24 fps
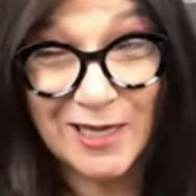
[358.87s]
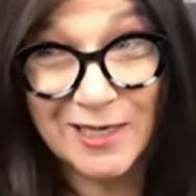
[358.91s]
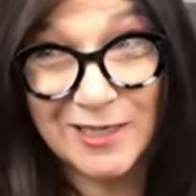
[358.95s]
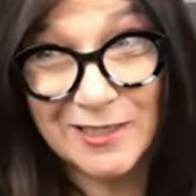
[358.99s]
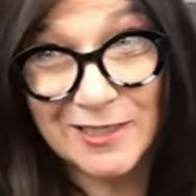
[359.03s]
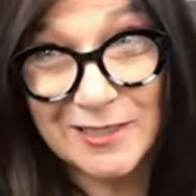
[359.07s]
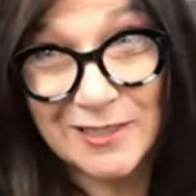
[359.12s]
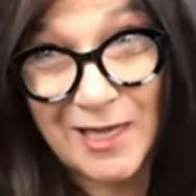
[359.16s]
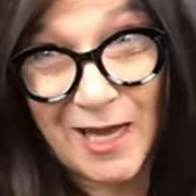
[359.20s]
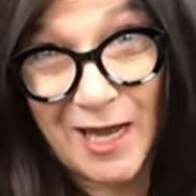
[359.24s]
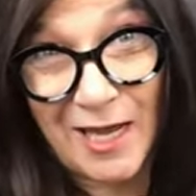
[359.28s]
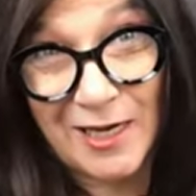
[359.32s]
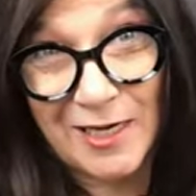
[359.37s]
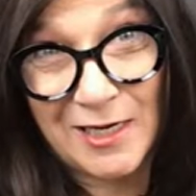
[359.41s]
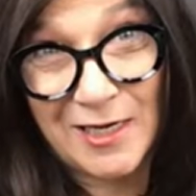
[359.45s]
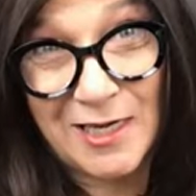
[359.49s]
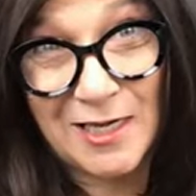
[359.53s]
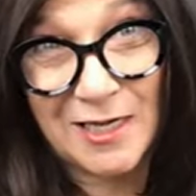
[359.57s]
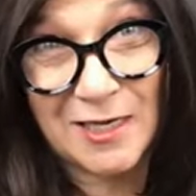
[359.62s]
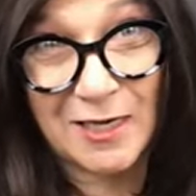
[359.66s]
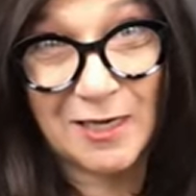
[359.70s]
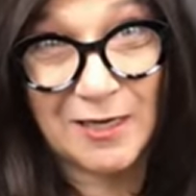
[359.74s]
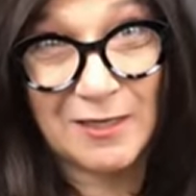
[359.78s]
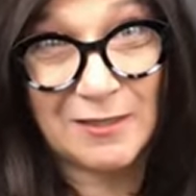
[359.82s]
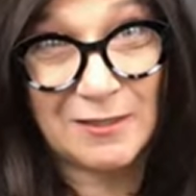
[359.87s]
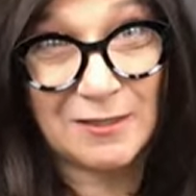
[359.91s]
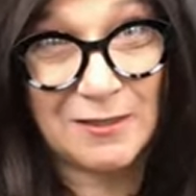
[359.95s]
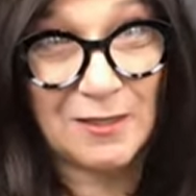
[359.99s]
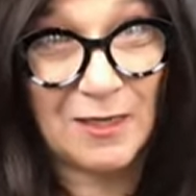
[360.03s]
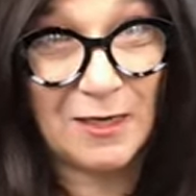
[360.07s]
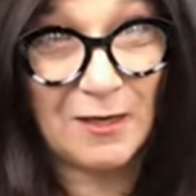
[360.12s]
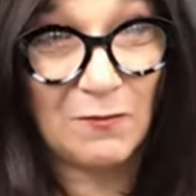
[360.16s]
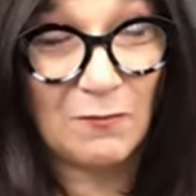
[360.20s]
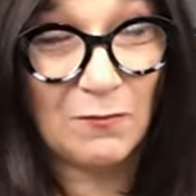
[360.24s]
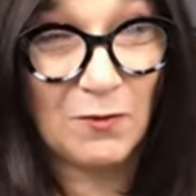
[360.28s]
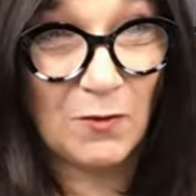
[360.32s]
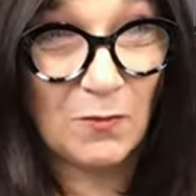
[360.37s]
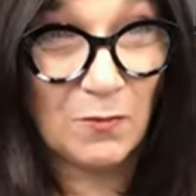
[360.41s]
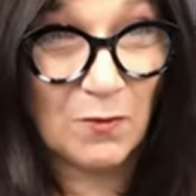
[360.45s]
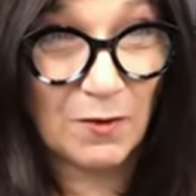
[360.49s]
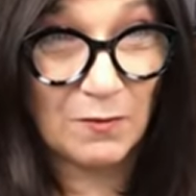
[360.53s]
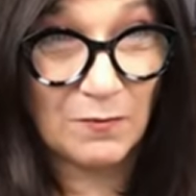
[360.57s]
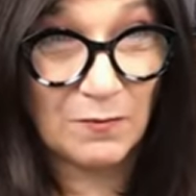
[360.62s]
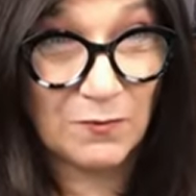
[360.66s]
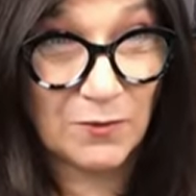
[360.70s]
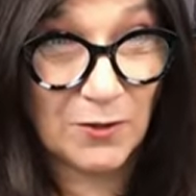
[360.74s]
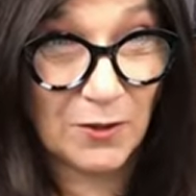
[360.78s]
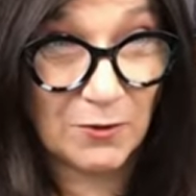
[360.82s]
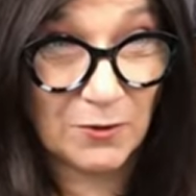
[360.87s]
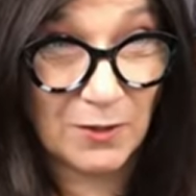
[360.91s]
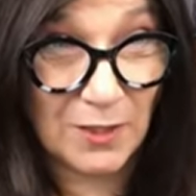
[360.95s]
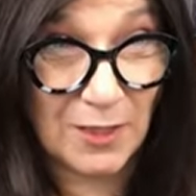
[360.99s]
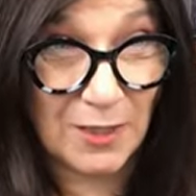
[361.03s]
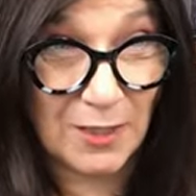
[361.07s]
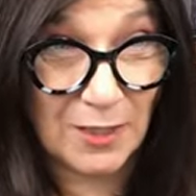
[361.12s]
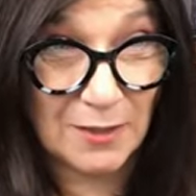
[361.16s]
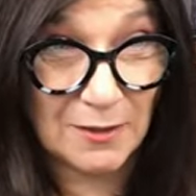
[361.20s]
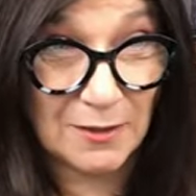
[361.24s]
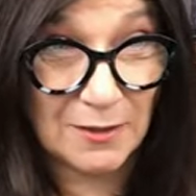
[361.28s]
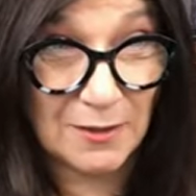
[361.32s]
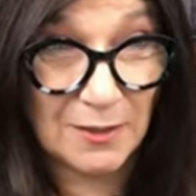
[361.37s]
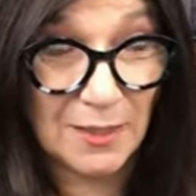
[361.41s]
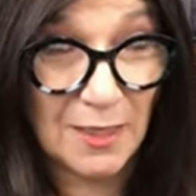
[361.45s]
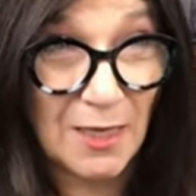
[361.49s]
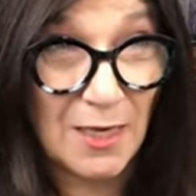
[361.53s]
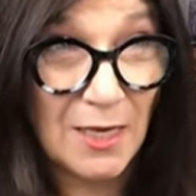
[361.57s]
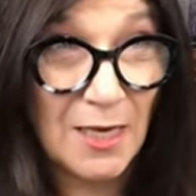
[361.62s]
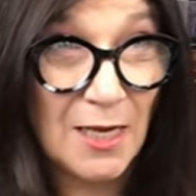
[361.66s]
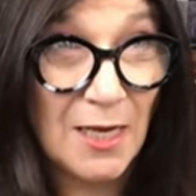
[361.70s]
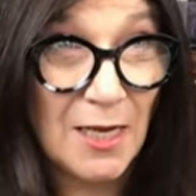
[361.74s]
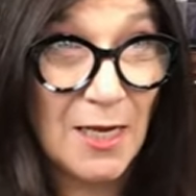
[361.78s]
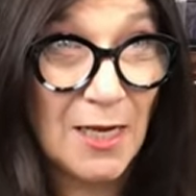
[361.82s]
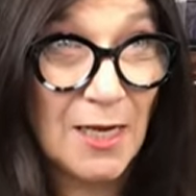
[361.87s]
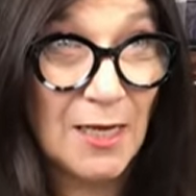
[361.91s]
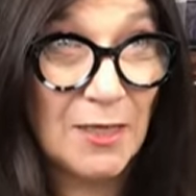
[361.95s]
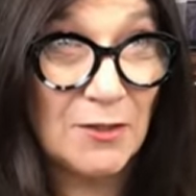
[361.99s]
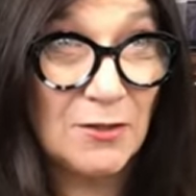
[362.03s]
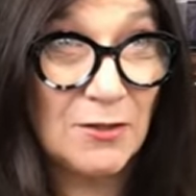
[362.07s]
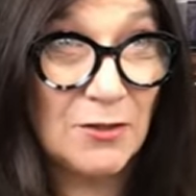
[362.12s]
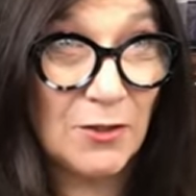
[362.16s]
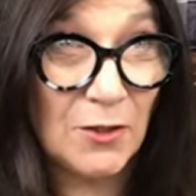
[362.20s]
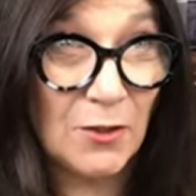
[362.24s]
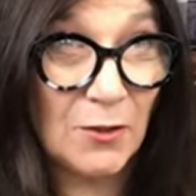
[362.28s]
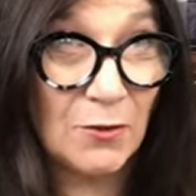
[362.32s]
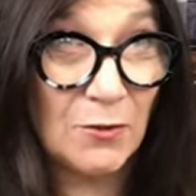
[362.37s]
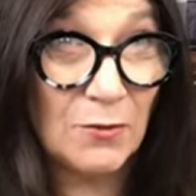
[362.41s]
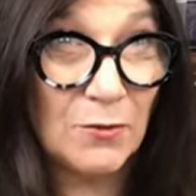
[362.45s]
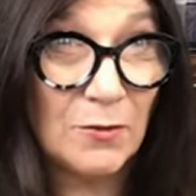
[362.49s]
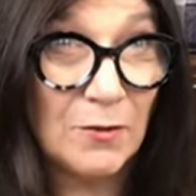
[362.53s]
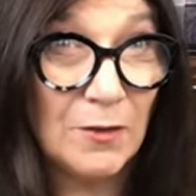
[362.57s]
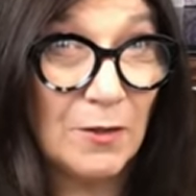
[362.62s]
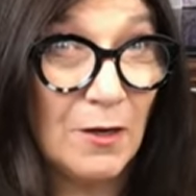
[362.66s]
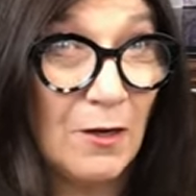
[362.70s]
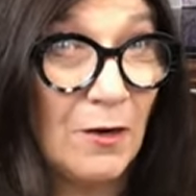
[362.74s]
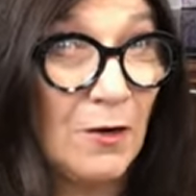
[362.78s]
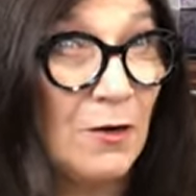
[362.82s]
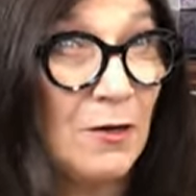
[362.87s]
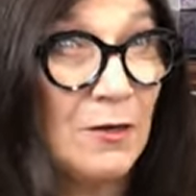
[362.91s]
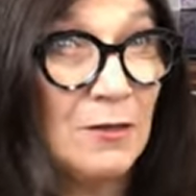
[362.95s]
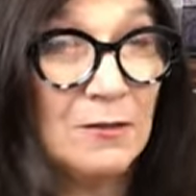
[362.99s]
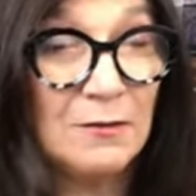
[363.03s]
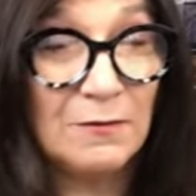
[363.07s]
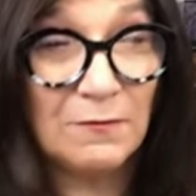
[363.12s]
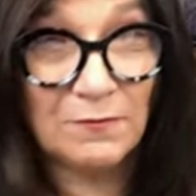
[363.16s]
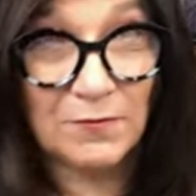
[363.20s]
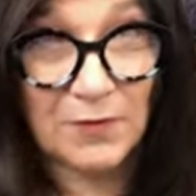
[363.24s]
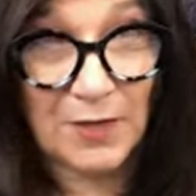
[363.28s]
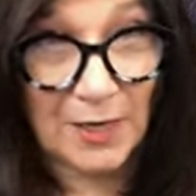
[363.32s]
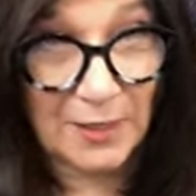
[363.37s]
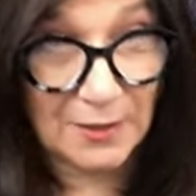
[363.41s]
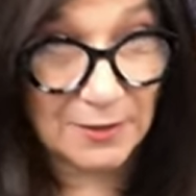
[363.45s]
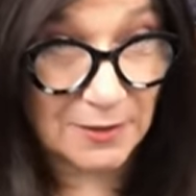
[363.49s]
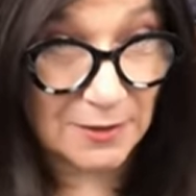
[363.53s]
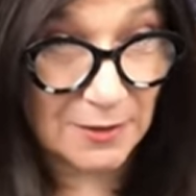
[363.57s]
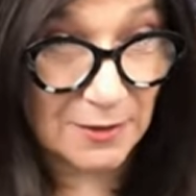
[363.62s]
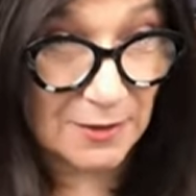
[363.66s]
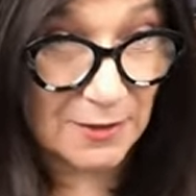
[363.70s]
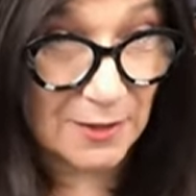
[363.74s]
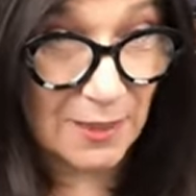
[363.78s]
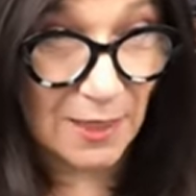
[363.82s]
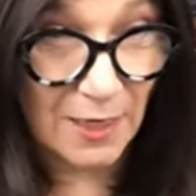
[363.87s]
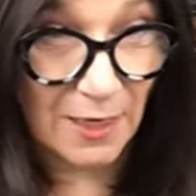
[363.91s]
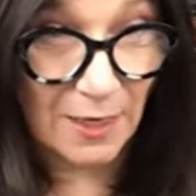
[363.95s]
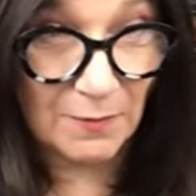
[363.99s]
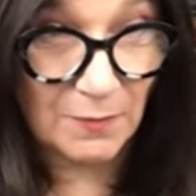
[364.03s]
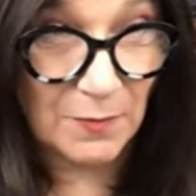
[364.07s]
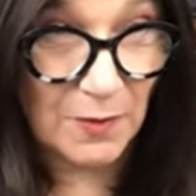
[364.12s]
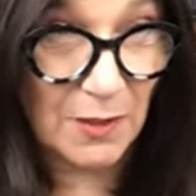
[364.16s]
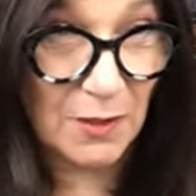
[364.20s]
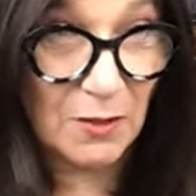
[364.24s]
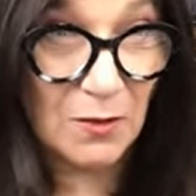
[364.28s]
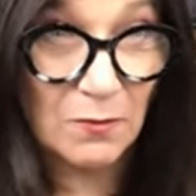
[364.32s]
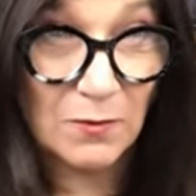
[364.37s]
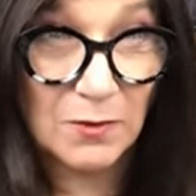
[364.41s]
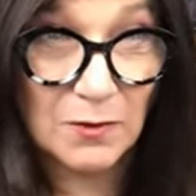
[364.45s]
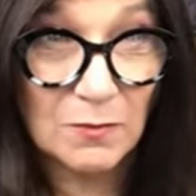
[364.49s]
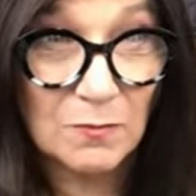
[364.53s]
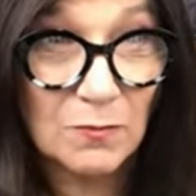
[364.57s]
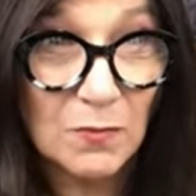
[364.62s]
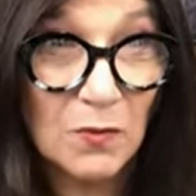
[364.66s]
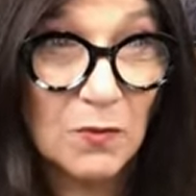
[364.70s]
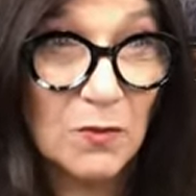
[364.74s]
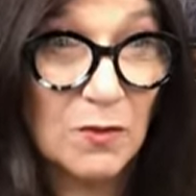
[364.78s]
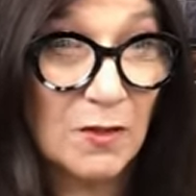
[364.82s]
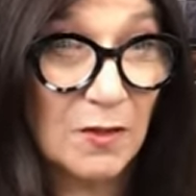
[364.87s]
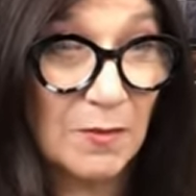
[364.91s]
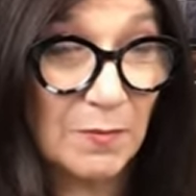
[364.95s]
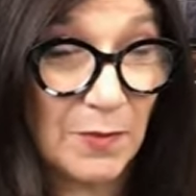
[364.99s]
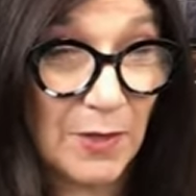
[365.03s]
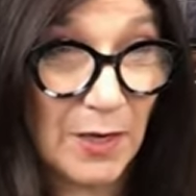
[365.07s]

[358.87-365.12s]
And is that any kind of life we want for our kids? So all of that to say i'm going to go into more